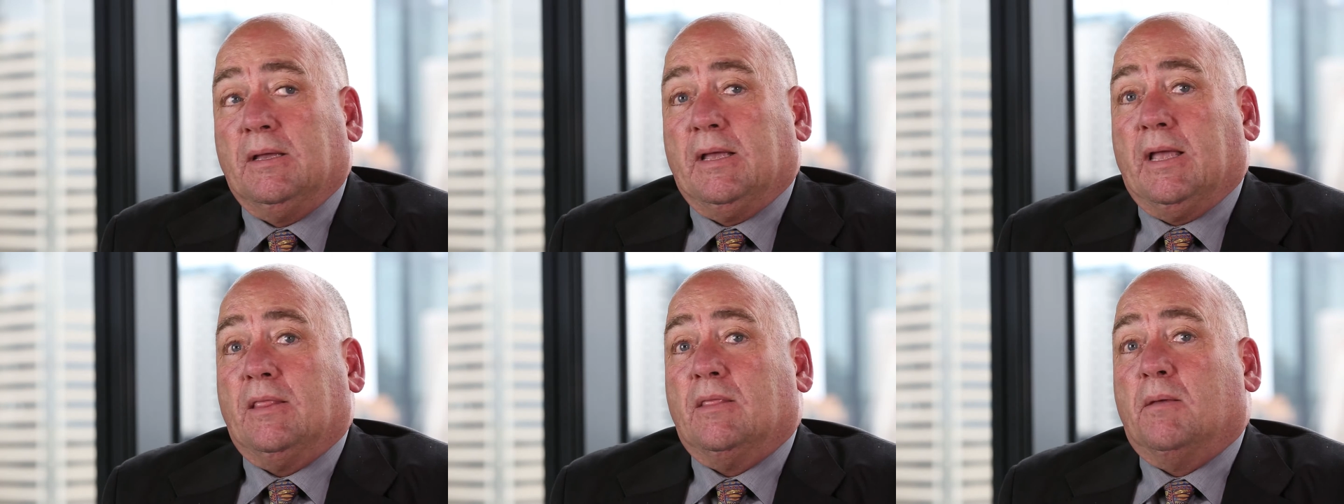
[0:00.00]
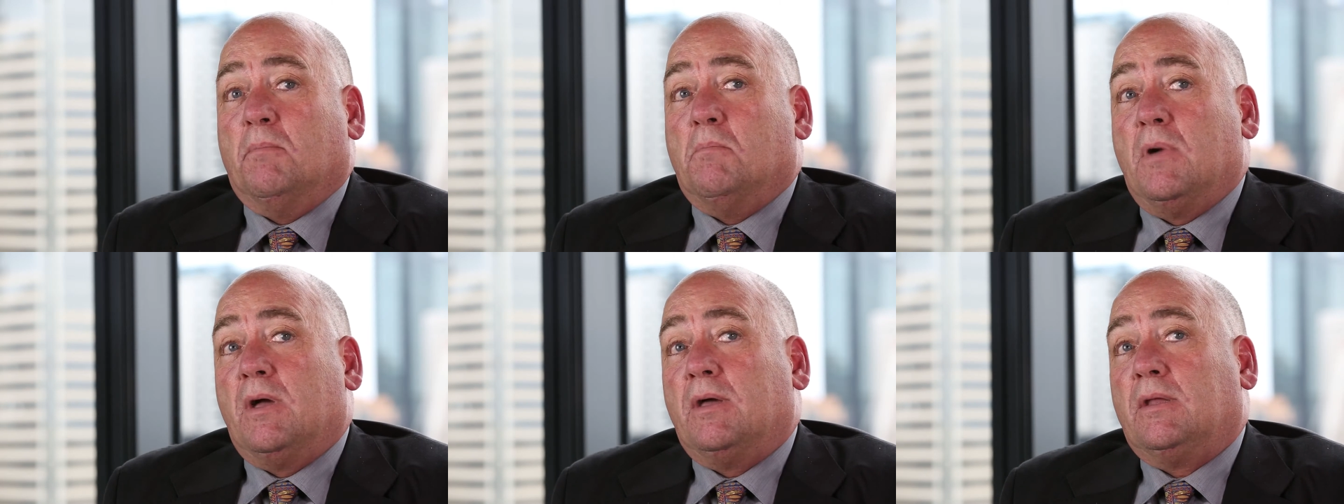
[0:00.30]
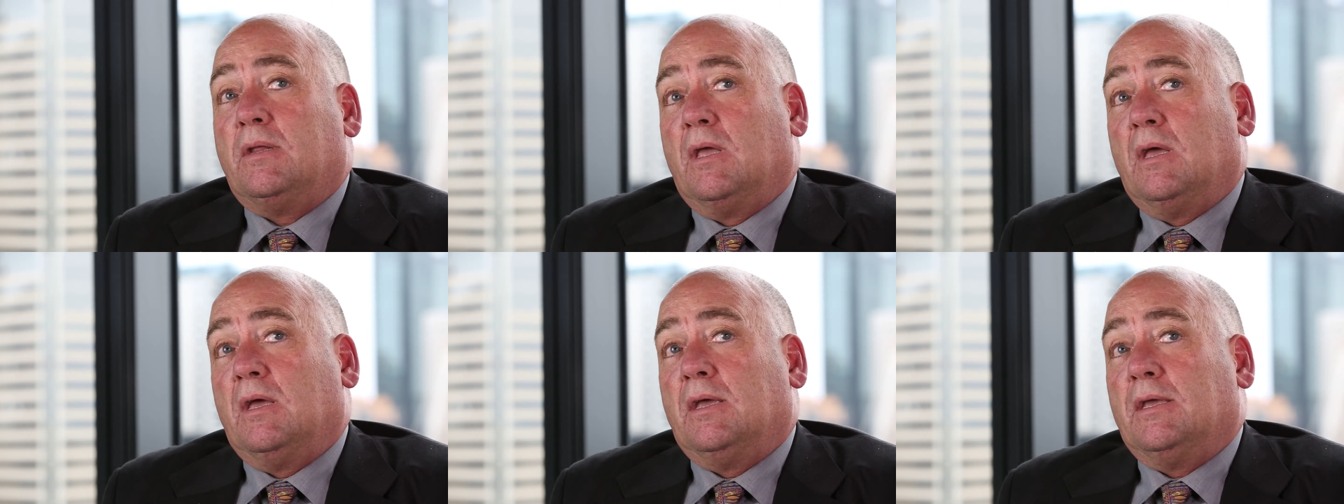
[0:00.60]
in the
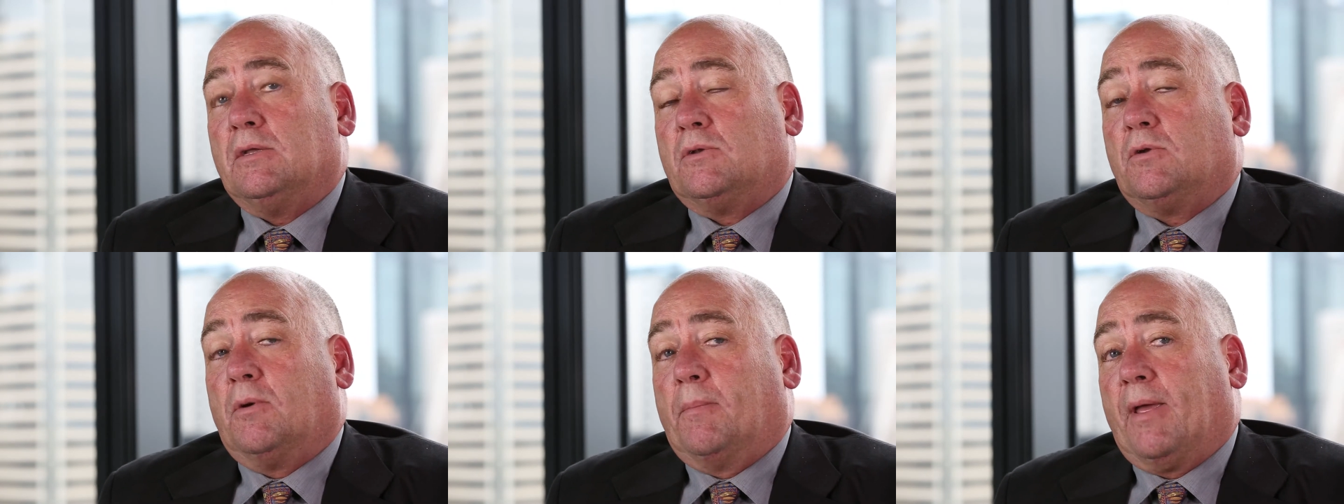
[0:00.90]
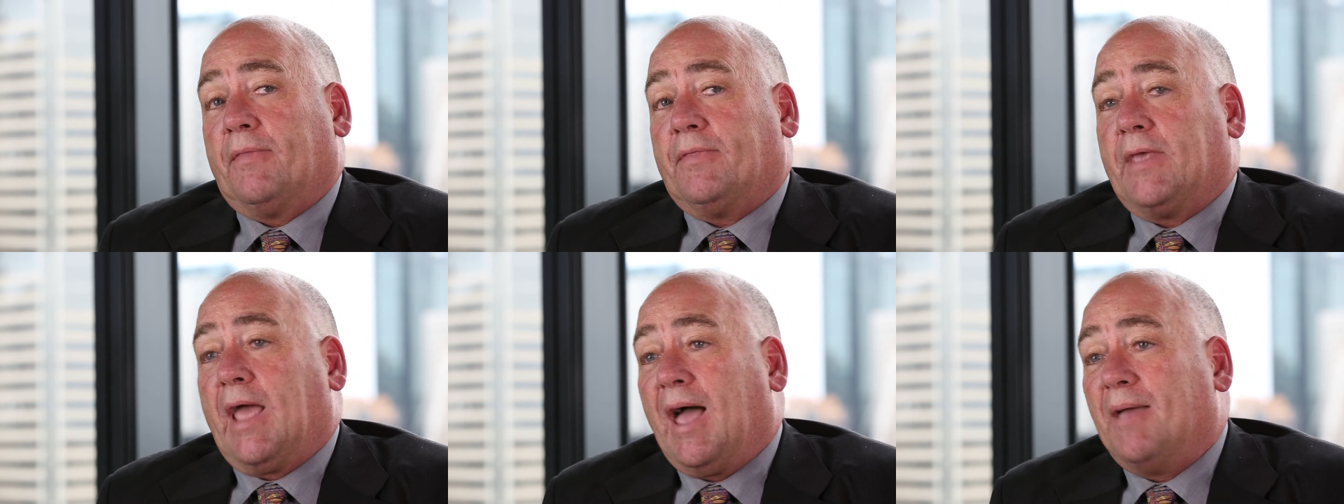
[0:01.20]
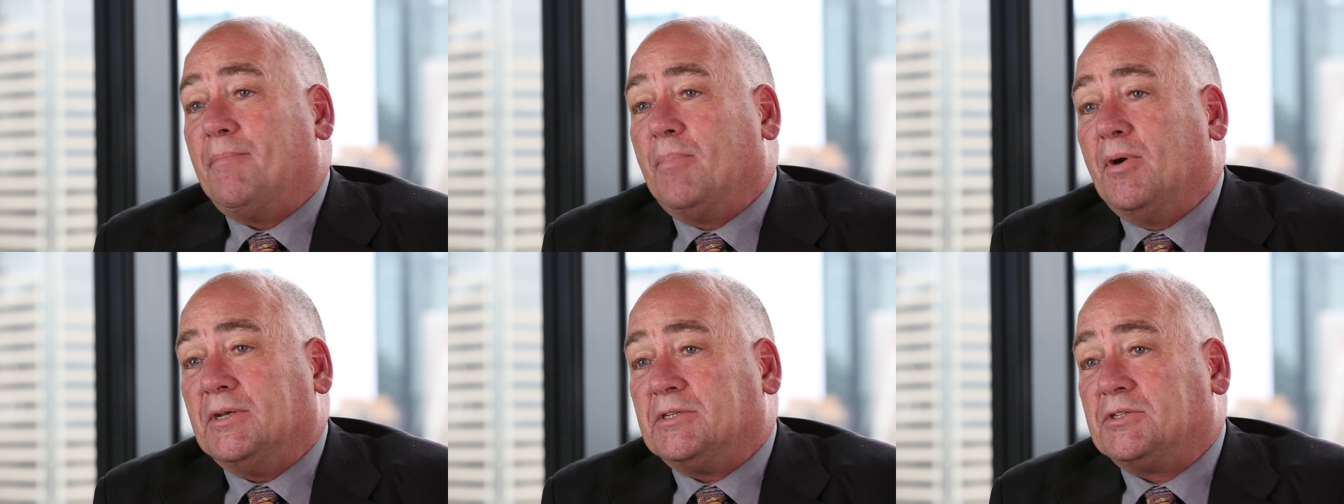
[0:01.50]
media, you're talking about the
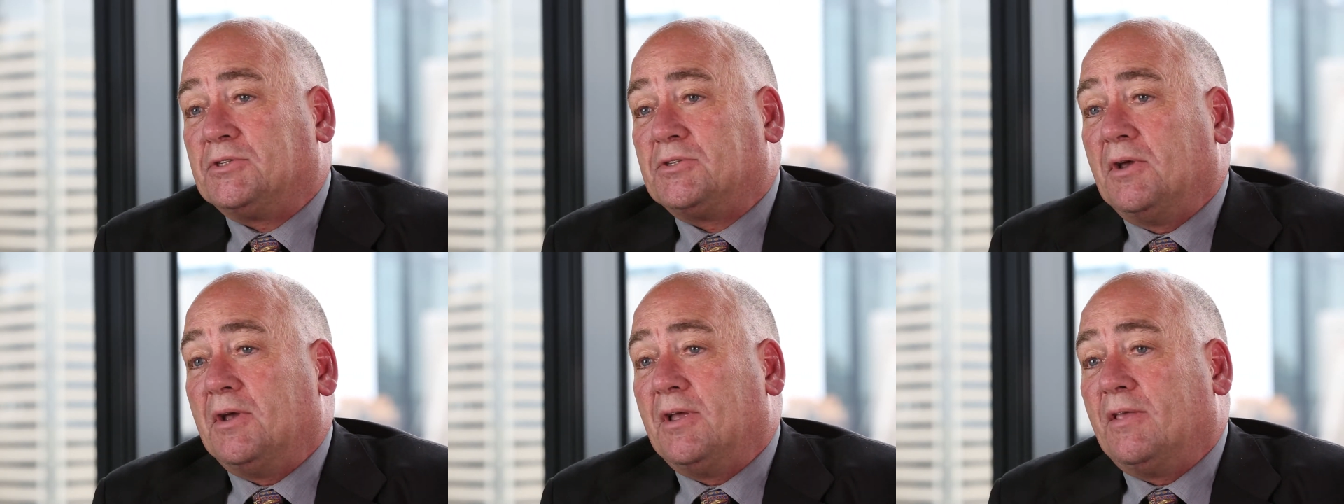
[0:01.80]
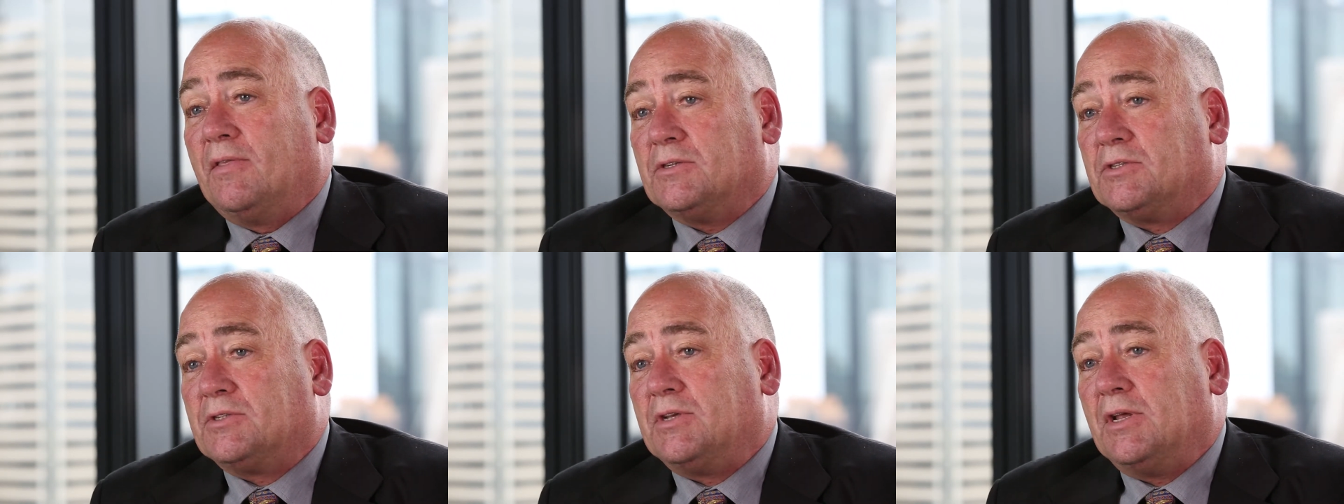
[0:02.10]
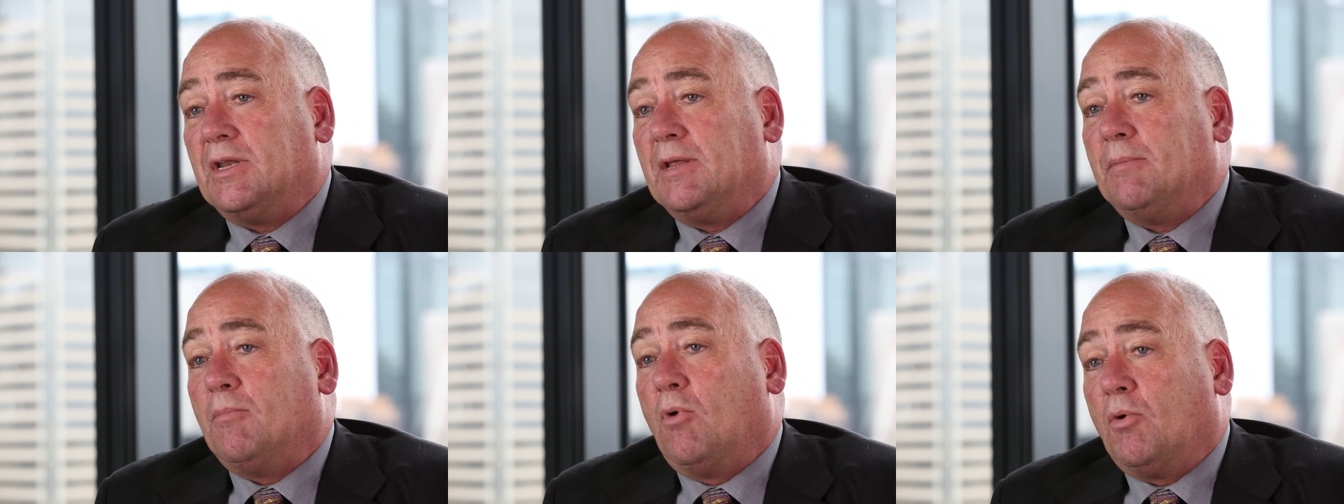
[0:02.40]
ABC, the
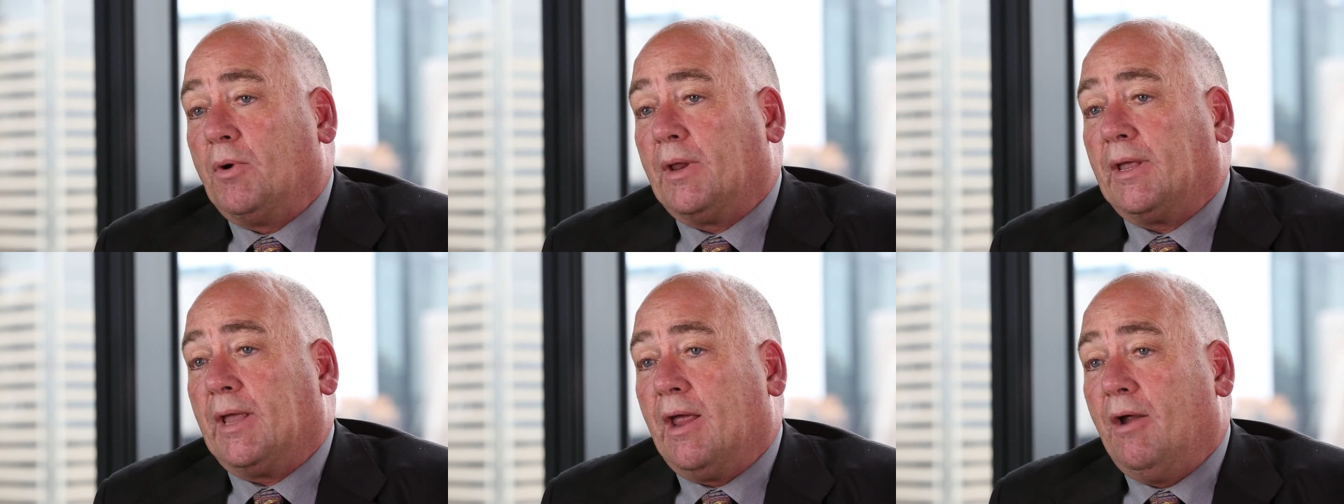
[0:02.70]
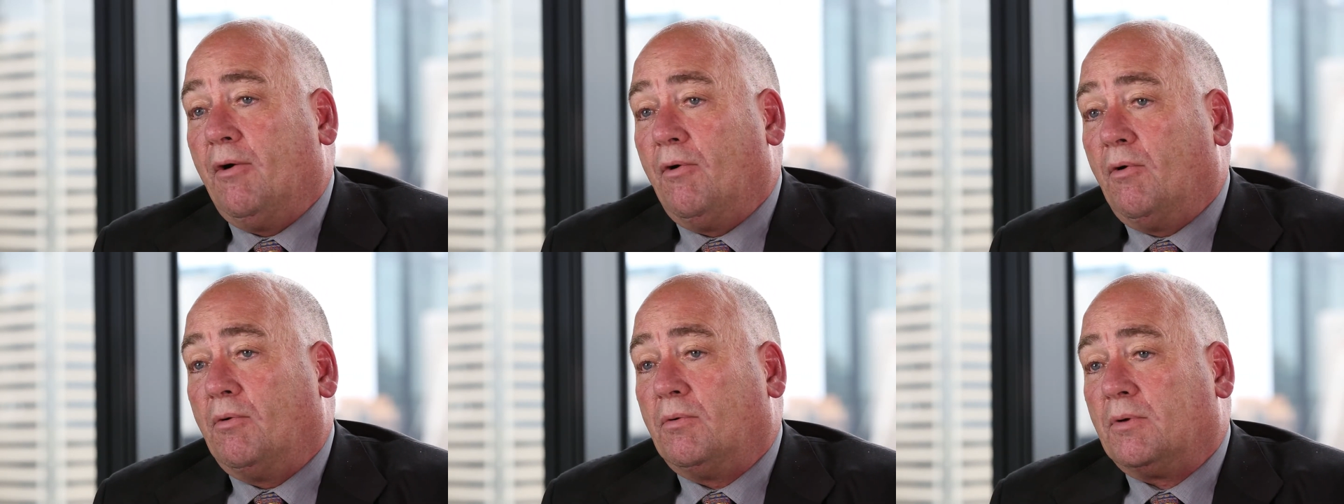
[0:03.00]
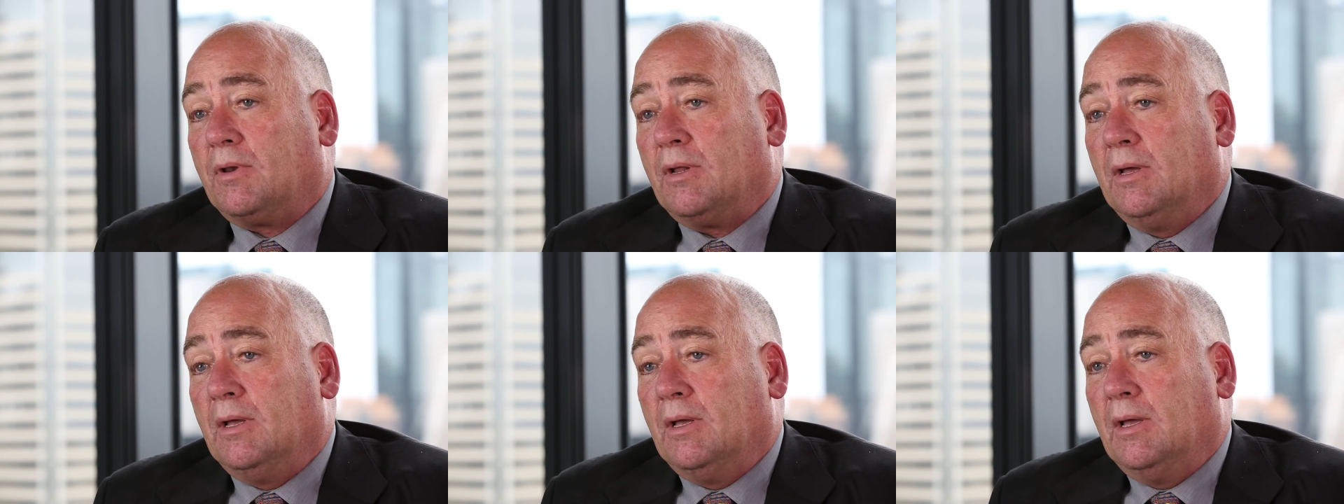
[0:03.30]
Sydney Morning Herald,